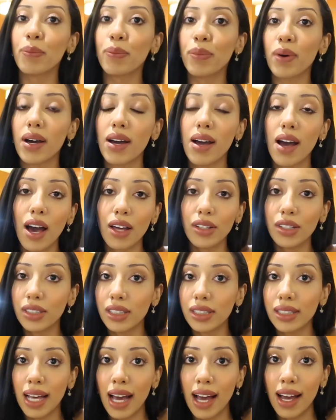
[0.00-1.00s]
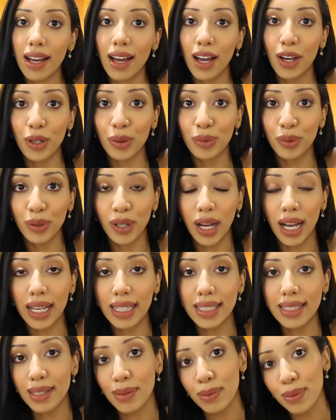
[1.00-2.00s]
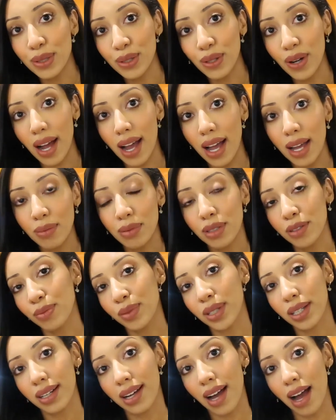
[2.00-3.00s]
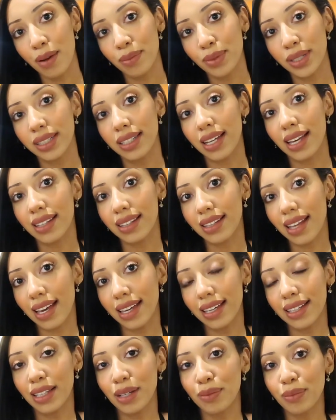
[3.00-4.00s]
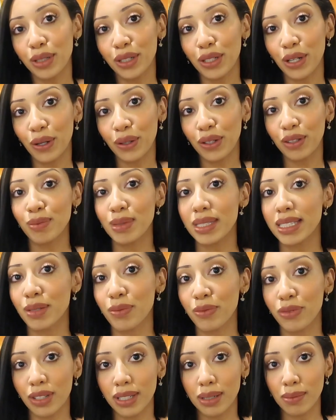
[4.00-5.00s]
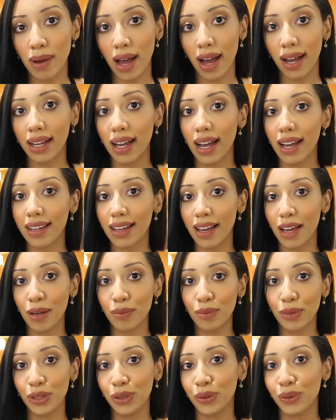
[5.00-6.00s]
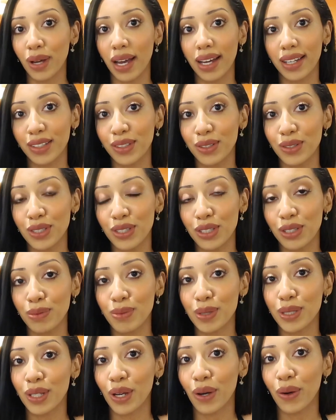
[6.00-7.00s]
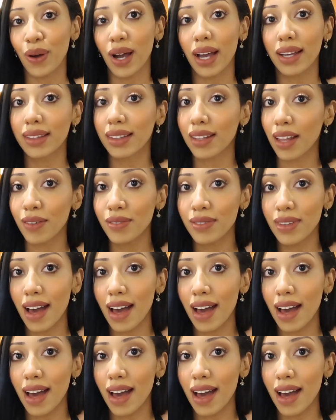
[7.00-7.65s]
But other than that, I hope you guys subscribe, leave me a comment, a like, let me know, give me some feedback. I am new at YouTube, so I'd love